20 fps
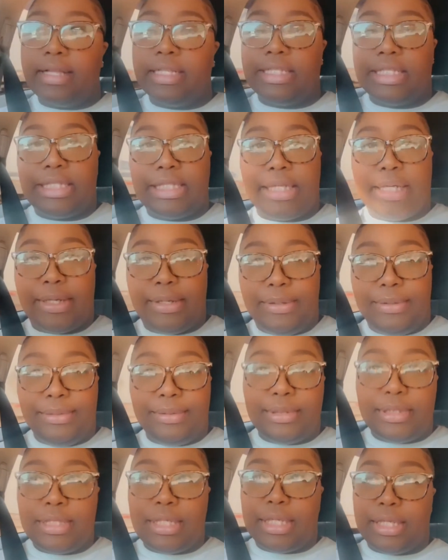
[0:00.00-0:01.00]

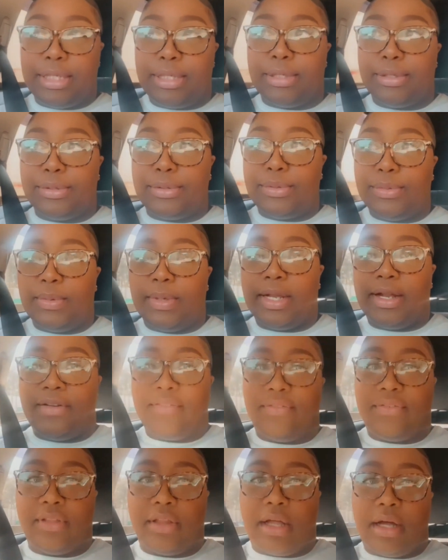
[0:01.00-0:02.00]
don't know what a
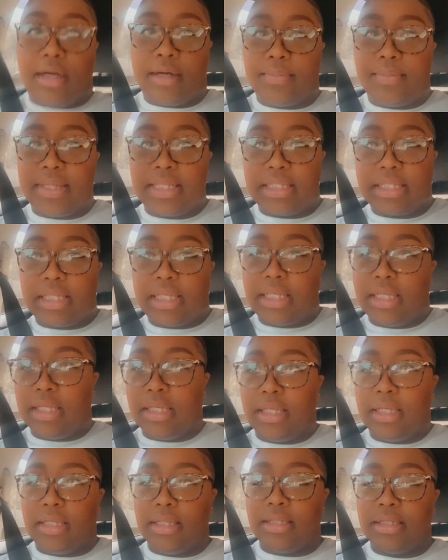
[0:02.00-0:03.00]
Vlogmas
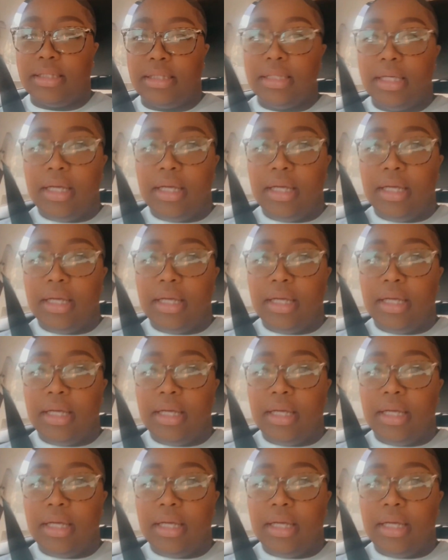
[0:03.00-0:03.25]
is,